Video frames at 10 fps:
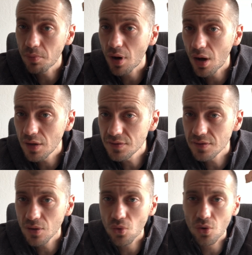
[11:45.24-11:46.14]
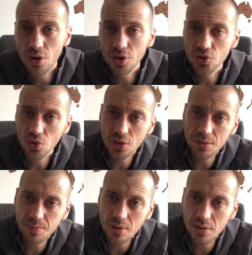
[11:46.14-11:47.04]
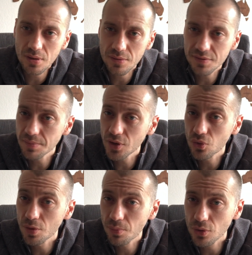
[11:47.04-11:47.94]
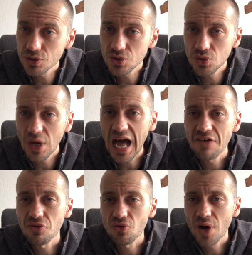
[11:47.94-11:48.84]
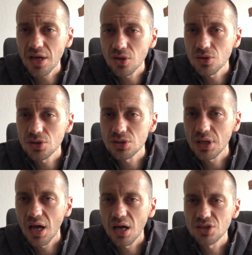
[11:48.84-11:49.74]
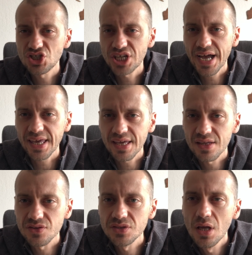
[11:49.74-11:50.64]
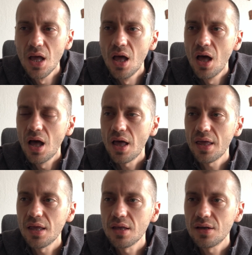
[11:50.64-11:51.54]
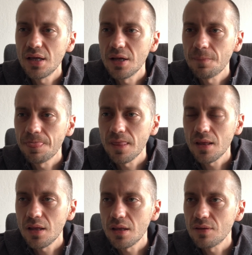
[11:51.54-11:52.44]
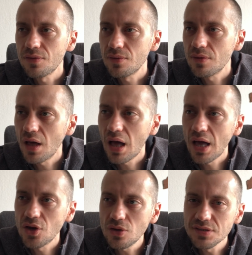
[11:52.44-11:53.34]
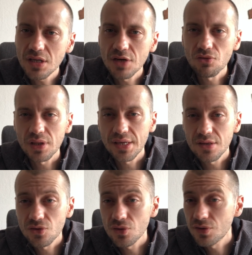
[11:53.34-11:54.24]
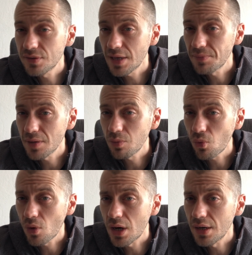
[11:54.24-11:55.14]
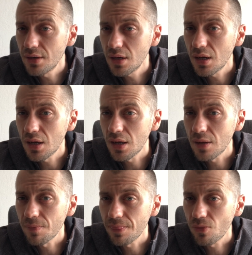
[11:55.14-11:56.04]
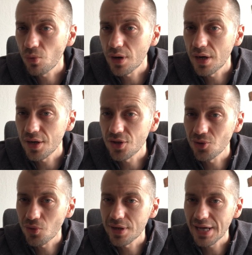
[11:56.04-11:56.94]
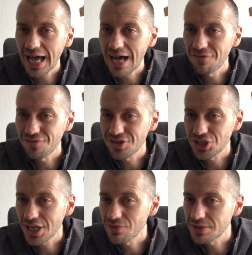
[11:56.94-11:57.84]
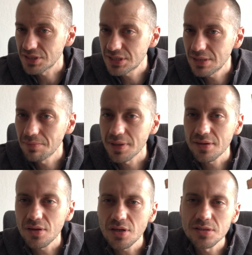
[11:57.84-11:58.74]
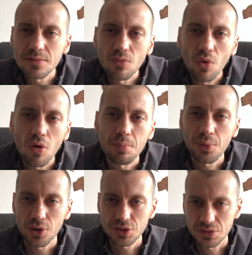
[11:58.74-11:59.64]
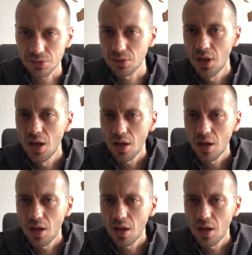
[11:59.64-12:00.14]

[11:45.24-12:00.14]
boss or your somebody who reports to you have a regular check-ins. And I know it's kind of related to step number 1, where you want to have check-in with the team, but here's the more personal